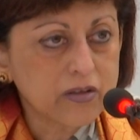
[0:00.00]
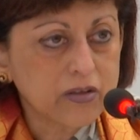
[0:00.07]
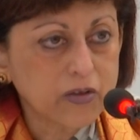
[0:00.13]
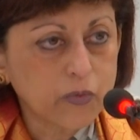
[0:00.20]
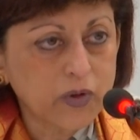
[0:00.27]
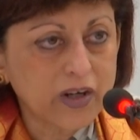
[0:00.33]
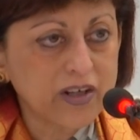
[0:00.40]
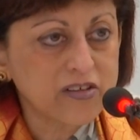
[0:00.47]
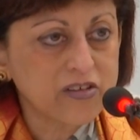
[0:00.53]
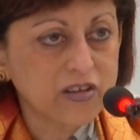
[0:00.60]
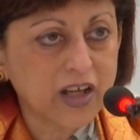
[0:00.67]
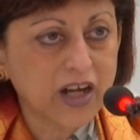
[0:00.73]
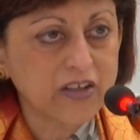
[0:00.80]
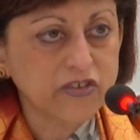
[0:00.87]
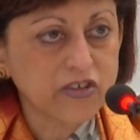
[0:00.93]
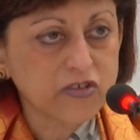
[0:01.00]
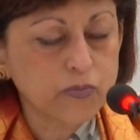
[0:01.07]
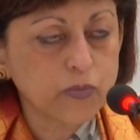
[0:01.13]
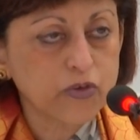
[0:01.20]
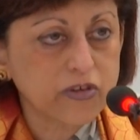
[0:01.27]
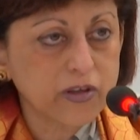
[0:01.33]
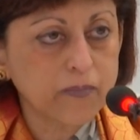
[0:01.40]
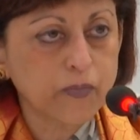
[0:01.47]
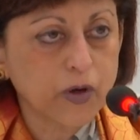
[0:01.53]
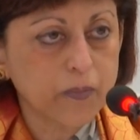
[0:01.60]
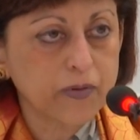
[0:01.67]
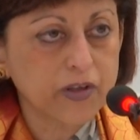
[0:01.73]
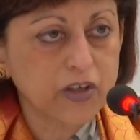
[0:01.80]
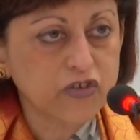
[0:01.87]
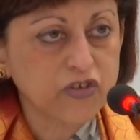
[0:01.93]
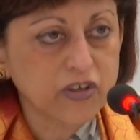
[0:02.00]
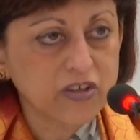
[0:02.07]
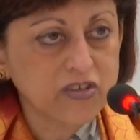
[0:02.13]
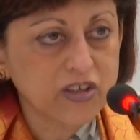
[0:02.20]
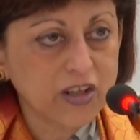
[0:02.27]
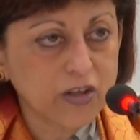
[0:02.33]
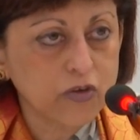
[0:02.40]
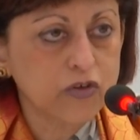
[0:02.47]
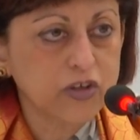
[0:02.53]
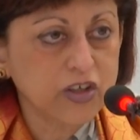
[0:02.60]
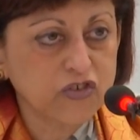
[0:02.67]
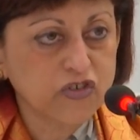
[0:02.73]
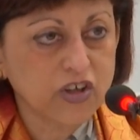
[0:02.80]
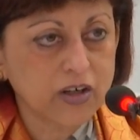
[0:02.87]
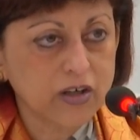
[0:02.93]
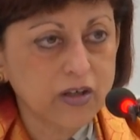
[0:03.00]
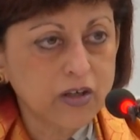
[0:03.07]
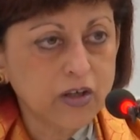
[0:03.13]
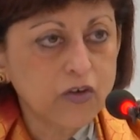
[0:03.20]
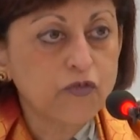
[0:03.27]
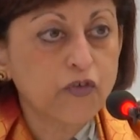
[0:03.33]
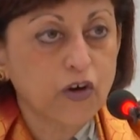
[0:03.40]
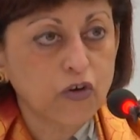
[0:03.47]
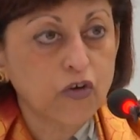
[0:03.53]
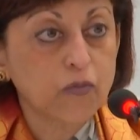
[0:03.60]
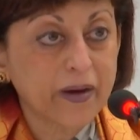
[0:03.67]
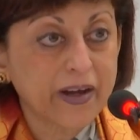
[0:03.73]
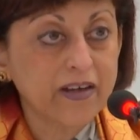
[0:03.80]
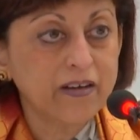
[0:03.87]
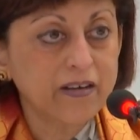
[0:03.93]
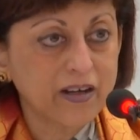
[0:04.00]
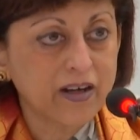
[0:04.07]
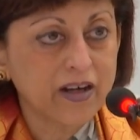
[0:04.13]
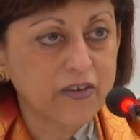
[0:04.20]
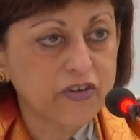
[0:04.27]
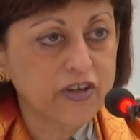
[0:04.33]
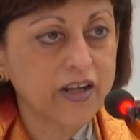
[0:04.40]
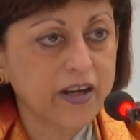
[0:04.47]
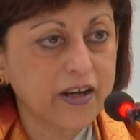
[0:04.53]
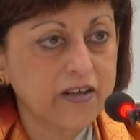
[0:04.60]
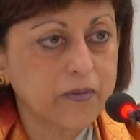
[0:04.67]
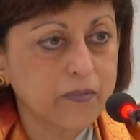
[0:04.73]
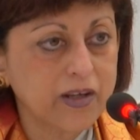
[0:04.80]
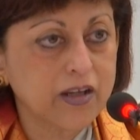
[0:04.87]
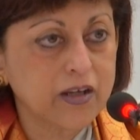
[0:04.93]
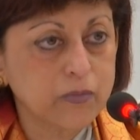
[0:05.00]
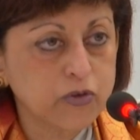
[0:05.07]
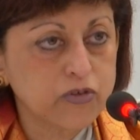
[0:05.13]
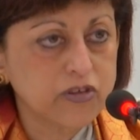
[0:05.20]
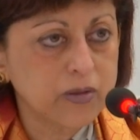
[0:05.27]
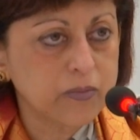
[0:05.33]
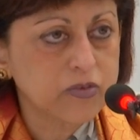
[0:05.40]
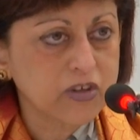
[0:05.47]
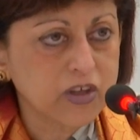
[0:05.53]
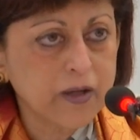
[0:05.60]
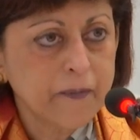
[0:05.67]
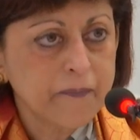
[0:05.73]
The world's largest Muslim population is in Indonesia, followed by India, 180 million Muslims.